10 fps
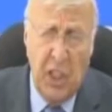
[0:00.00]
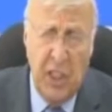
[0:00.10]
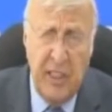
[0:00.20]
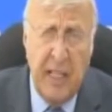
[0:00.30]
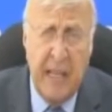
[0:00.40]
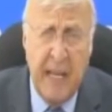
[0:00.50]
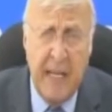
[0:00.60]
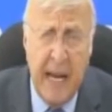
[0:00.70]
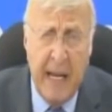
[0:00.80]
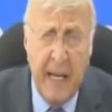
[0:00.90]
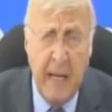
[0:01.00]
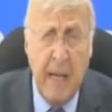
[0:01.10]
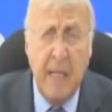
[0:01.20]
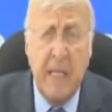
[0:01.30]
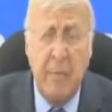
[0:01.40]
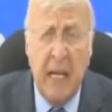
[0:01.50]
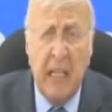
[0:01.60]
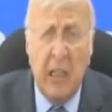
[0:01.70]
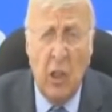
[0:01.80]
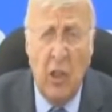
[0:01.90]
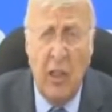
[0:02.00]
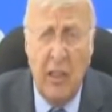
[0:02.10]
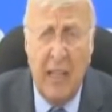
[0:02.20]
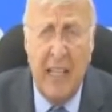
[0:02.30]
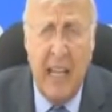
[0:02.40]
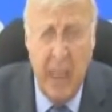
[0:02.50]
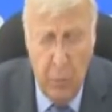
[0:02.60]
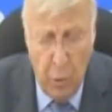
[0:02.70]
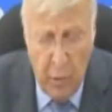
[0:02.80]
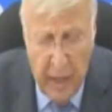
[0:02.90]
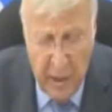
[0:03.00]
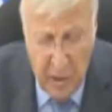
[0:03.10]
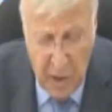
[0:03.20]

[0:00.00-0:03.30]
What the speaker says: positions that they take, to make it look like Hebrew